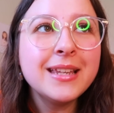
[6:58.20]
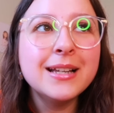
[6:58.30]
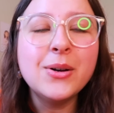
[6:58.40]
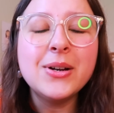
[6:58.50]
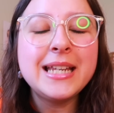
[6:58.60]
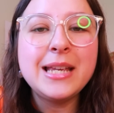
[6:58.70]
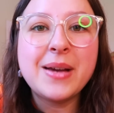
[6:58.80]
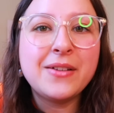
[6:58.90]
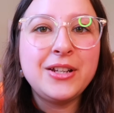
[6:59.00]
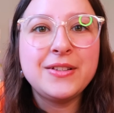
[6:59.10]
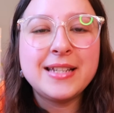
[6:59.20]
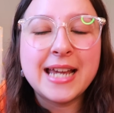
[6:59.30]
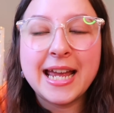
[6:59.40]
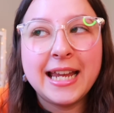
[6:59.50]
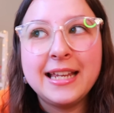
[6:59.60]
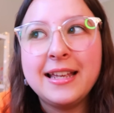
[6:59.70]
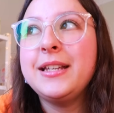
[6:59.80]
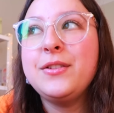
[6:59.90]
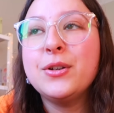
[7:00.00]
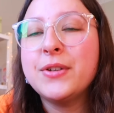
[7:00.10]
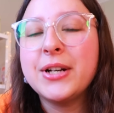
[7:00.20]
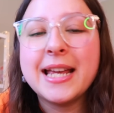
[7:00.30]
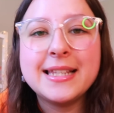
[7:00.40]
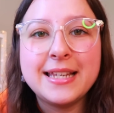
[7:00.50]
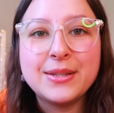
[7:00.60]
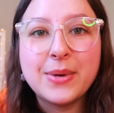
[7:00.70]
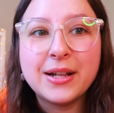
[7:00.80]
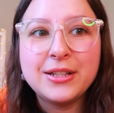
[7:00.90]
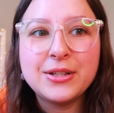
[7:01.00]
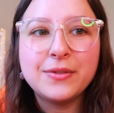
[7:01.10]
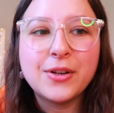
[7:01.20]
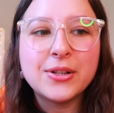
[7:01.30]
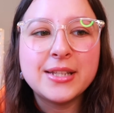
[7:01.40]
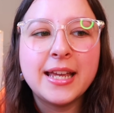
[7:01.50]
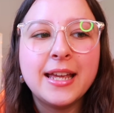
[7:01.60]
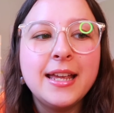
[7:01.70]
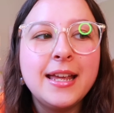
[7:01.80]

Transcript: I got an email the other day, if you're on Etsy as well, you'd have got it,